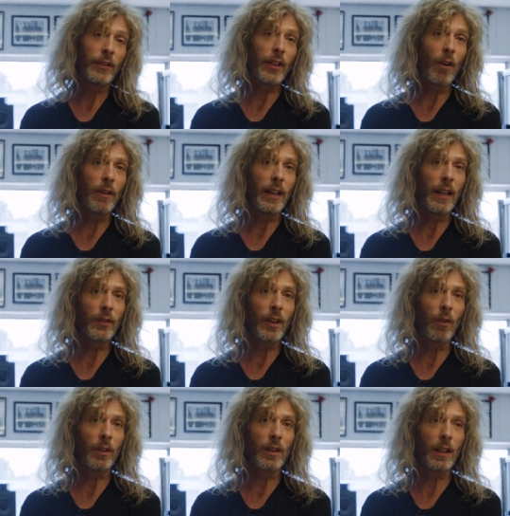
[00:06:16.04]
sold it. He
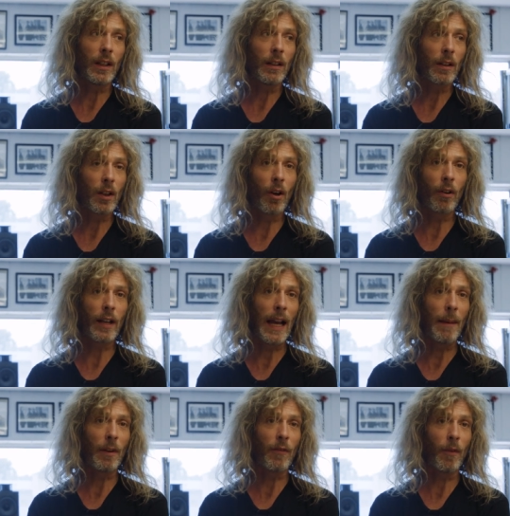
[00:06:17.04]
sold it to Kirk
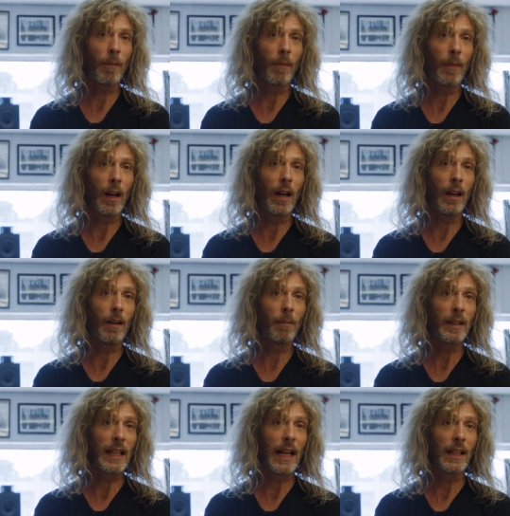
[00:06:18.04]
Hammett from uh,
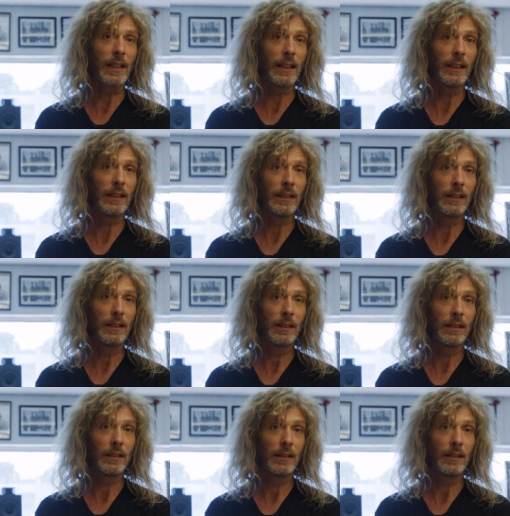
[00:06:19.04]
Metallica. Oh,